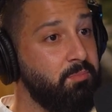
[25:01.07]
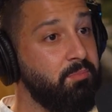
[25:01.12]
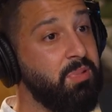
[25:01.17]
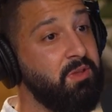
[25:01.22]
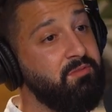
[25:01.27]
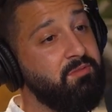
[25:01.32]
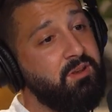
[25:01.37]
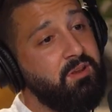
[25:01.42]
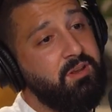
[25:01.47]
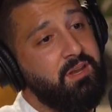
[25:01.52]

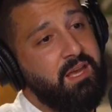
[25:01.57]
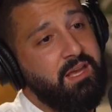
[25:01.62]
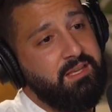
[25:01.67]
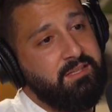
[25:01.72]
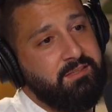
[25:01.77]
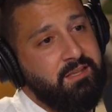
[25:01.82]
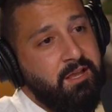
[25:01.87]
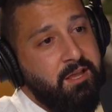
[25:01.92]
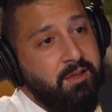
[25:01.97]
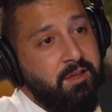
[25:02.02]
But pivoted
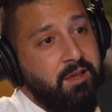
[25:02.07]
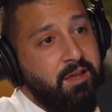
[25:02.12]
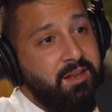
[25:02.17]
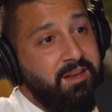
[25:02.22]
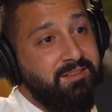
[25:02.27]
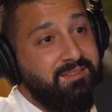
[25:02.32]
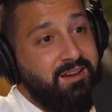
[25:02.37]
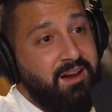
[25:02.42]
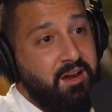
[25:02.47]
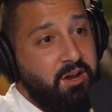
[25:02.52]
as
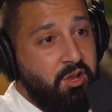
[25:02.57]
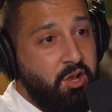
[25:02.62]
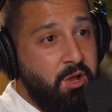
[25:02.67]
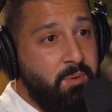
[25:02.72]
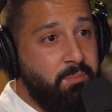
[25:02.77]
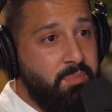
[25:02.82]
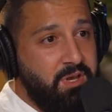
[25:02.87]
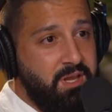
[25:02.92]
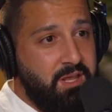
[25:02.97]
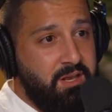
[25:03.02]
an entire
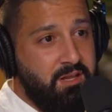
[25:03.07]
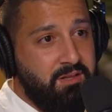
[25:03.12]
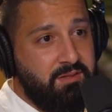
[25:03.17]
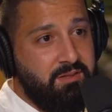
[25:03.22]
company,